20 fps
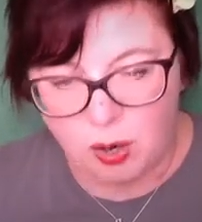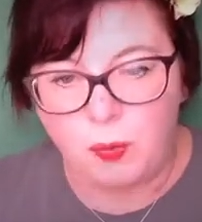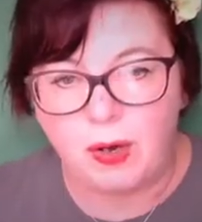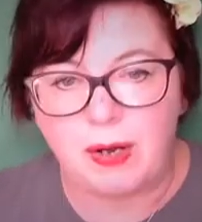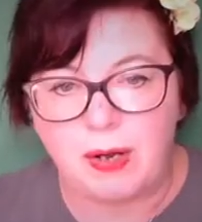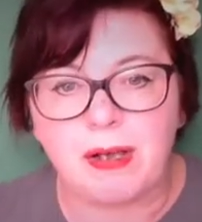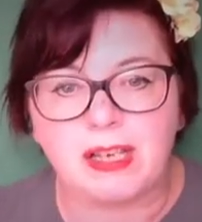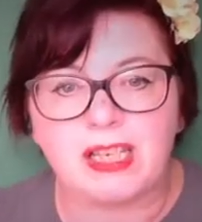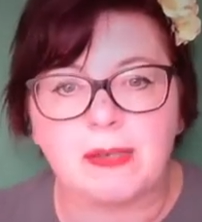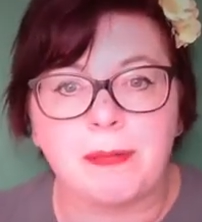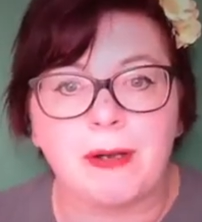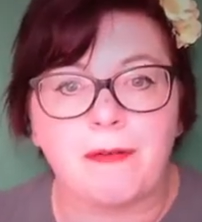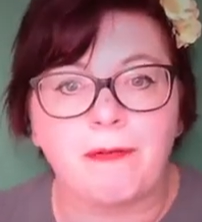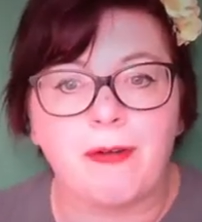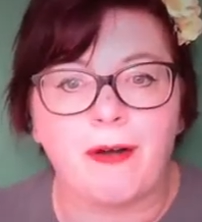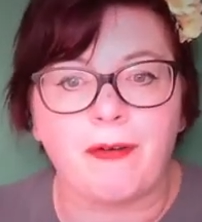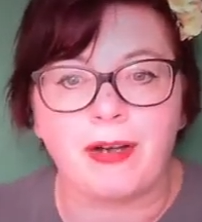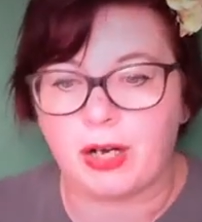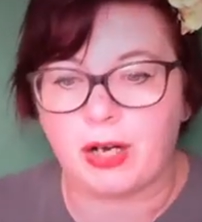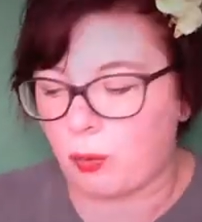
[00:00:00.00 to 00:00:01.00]
We must be
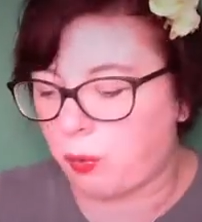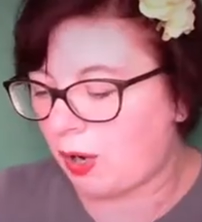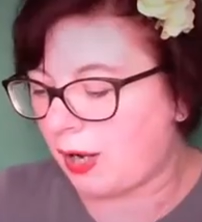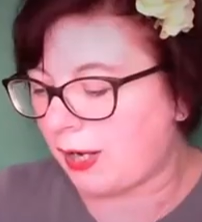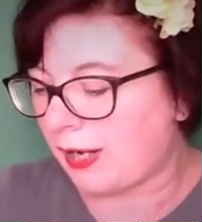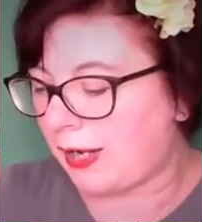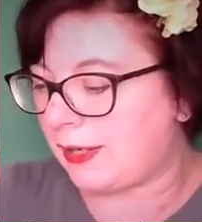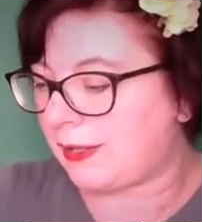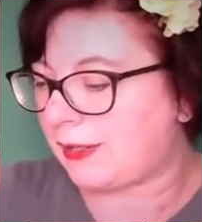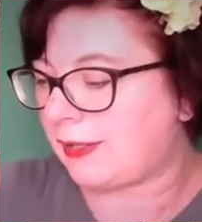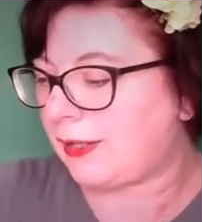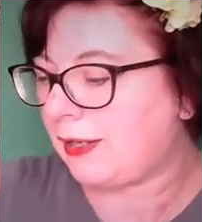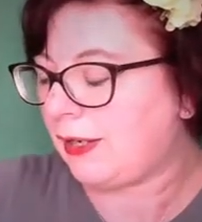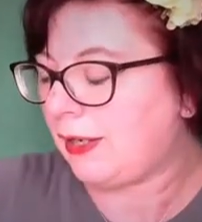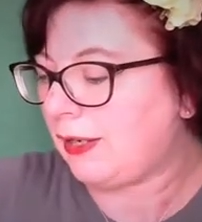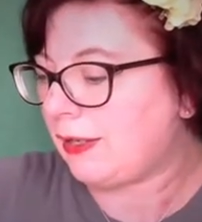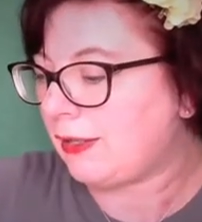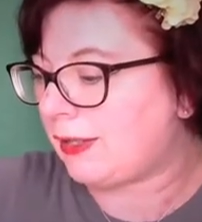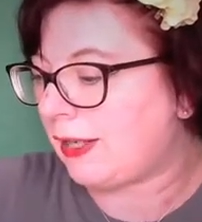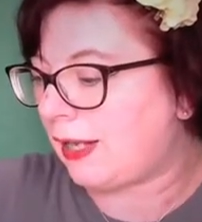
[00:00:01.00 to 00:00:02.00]
very quiet,
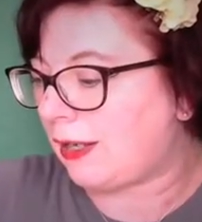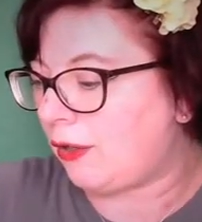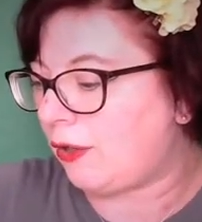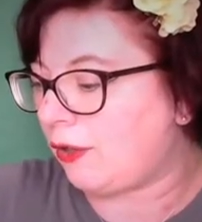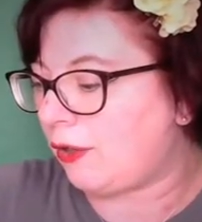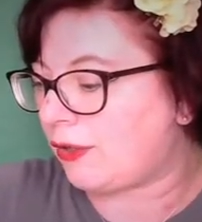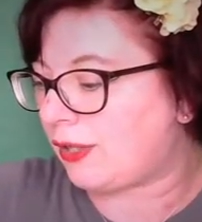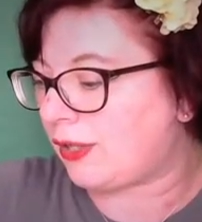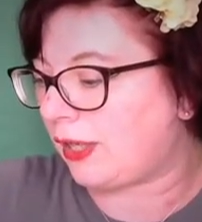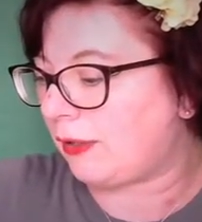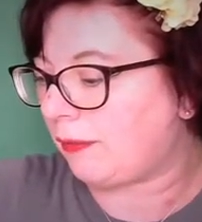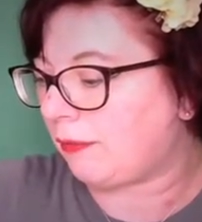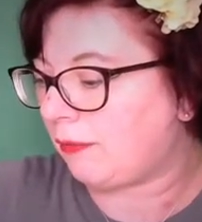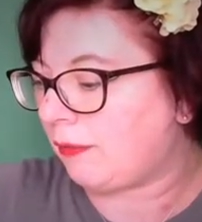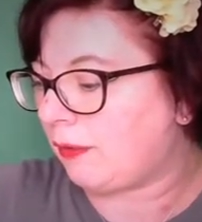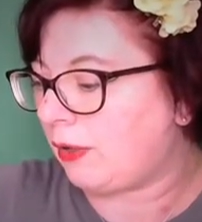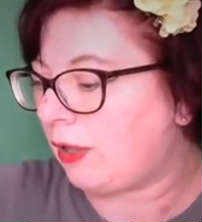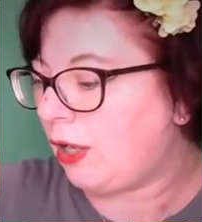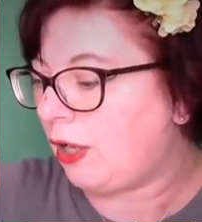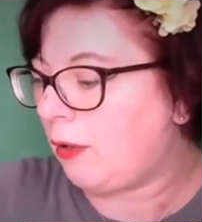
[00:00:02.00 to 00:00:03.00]
said Lucy,
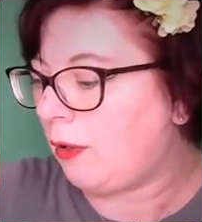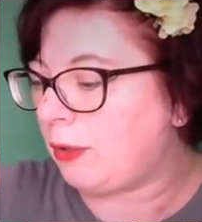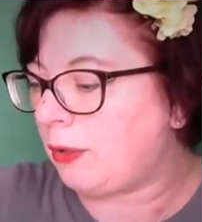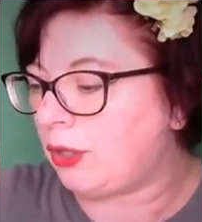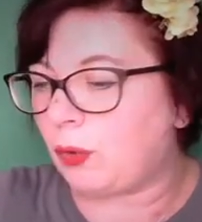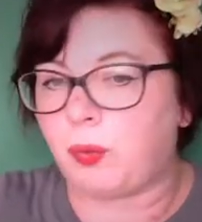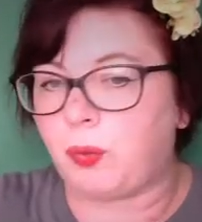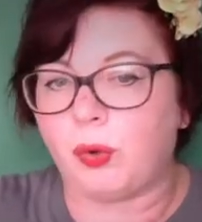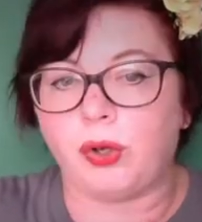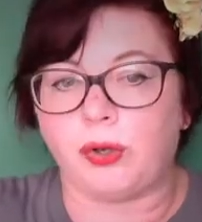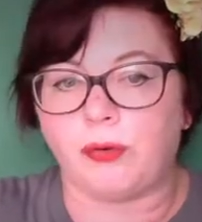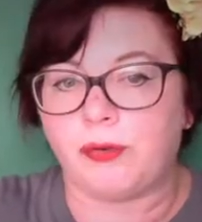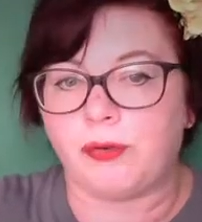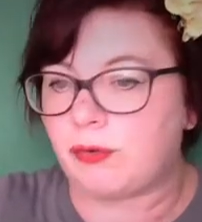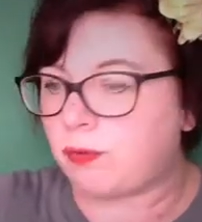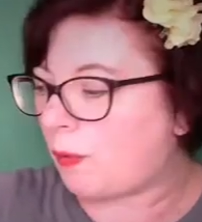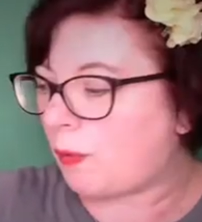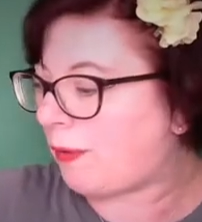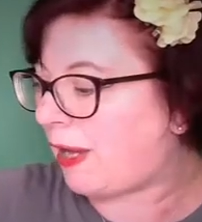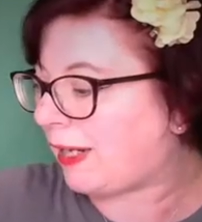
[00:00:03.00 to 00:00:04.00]
but the wolves
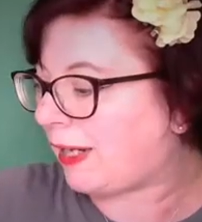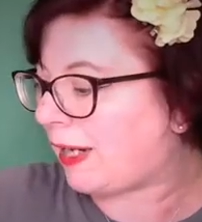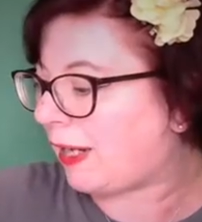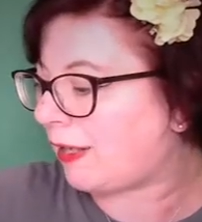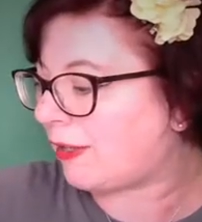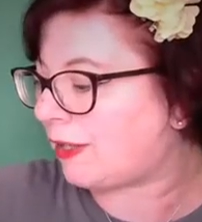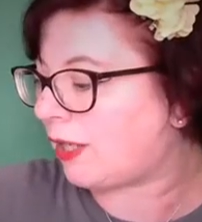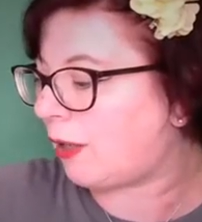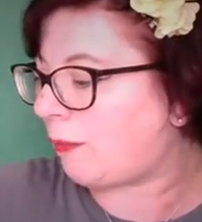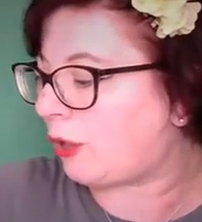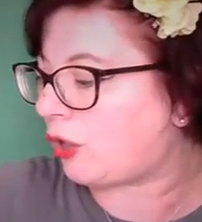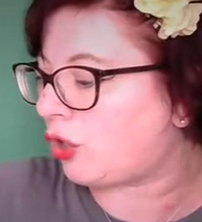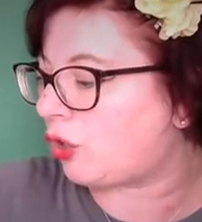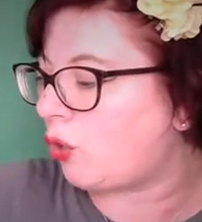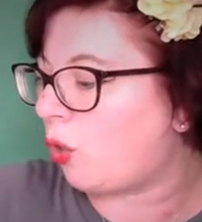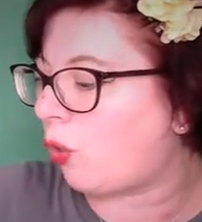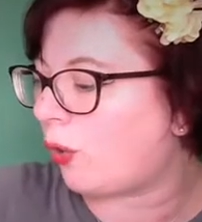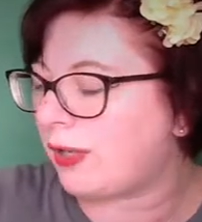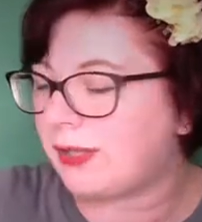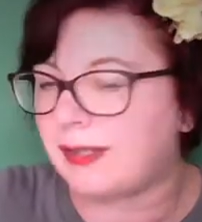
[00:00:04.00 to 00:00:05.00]
were making so much
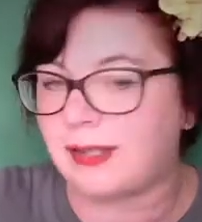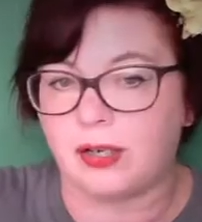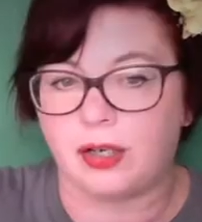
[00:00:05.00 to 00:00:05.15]
noise that